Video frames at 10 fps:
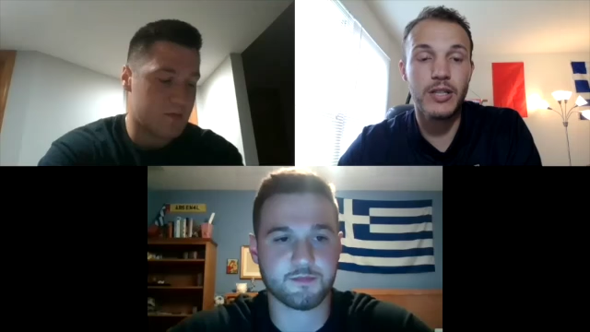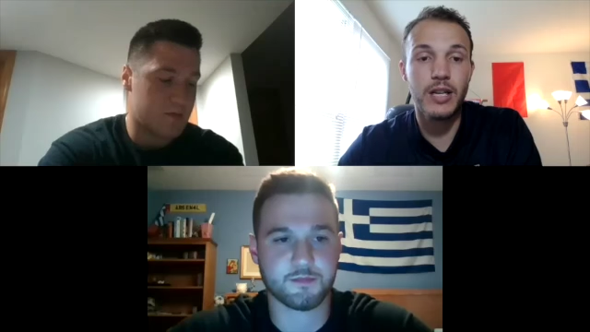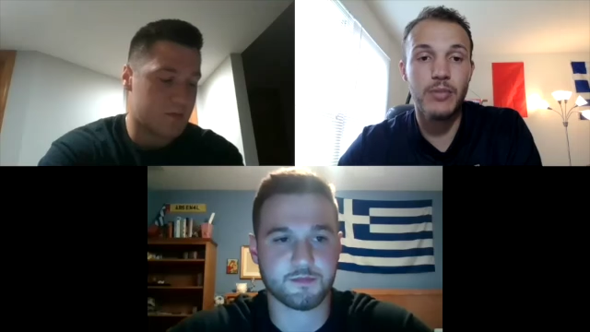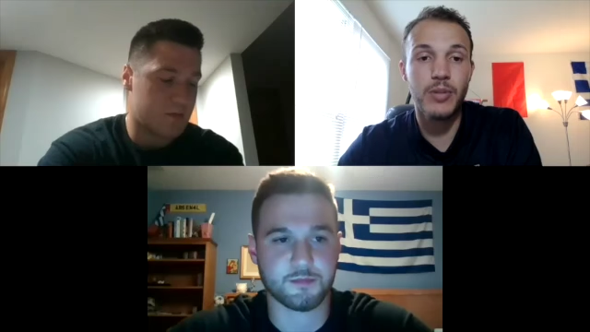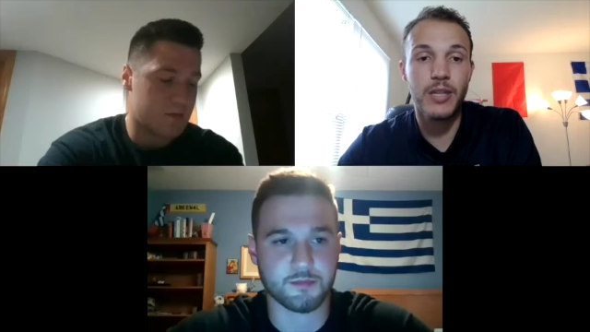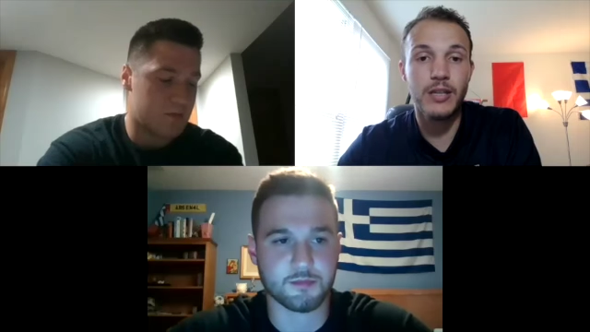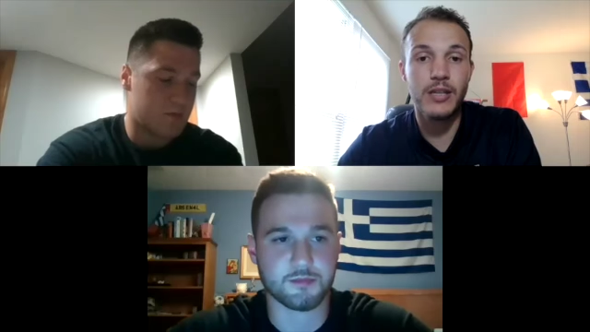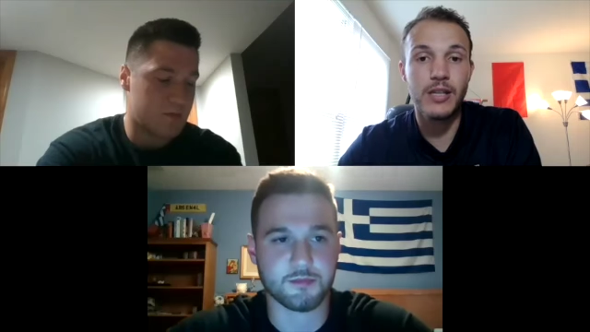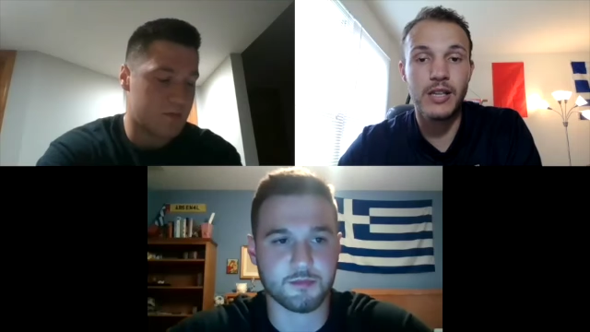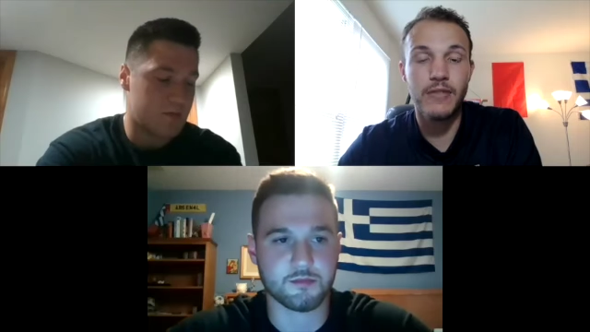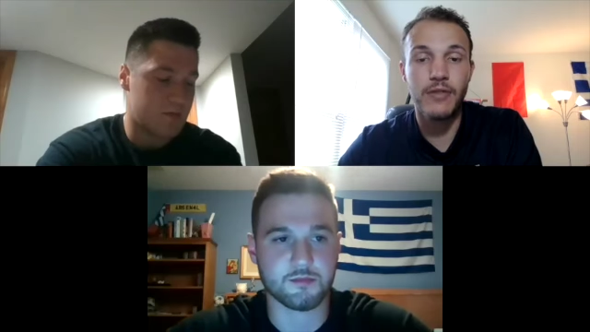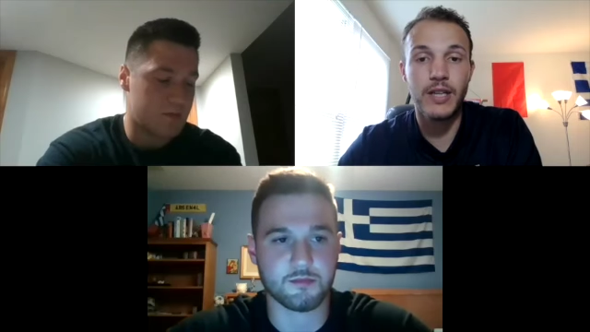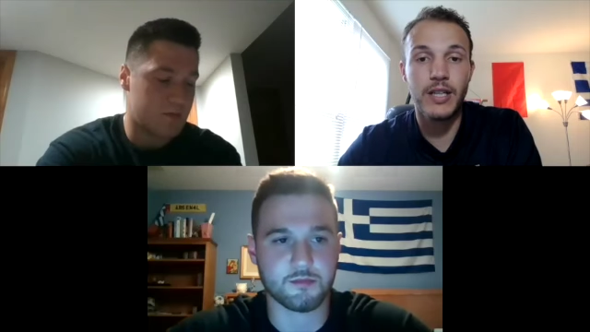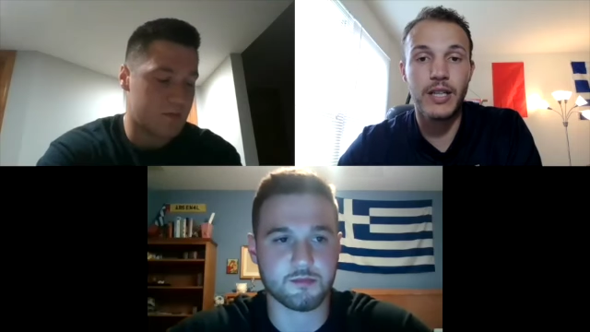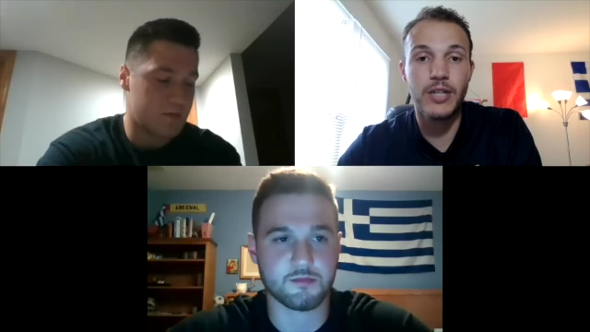Speaker 1: going to be different,
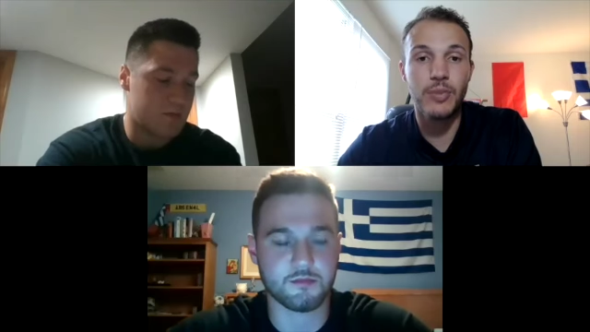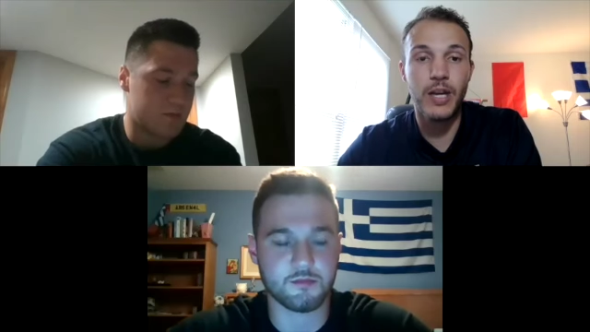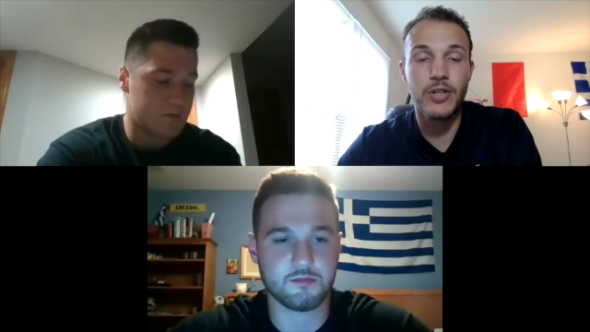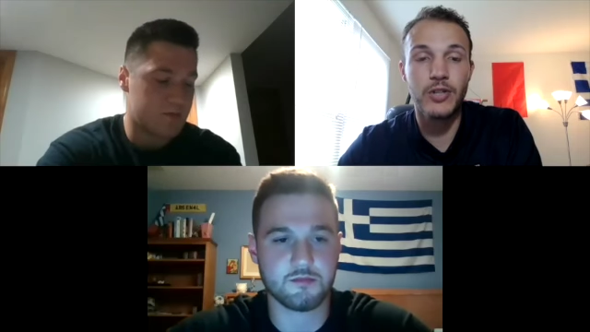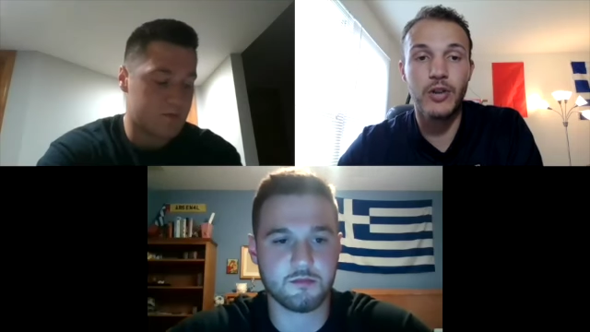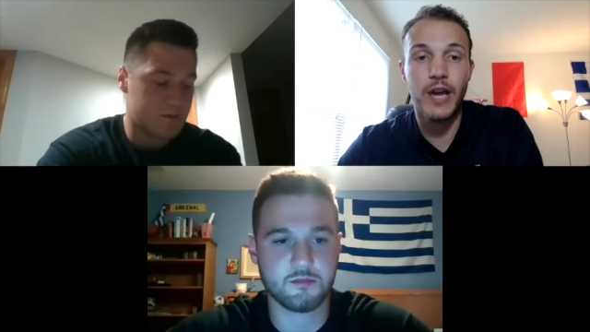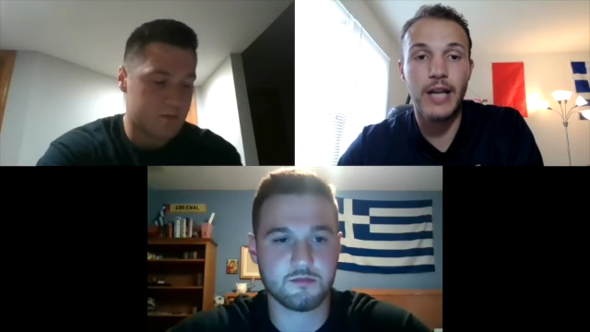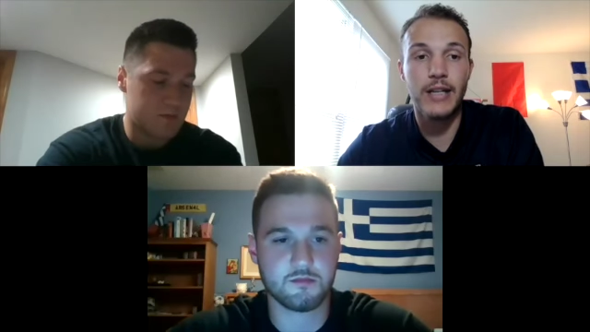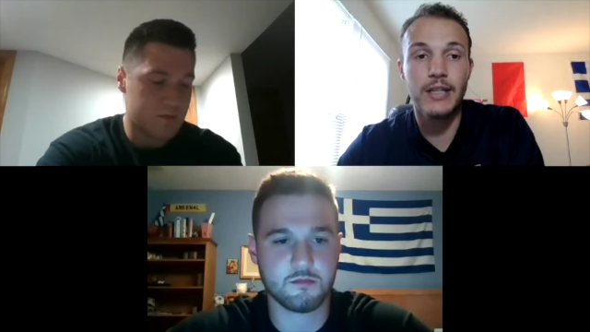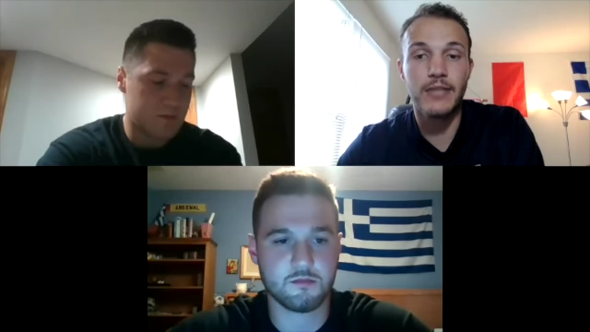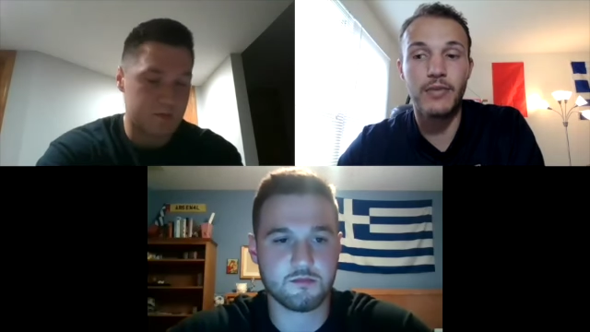and each manager will hand it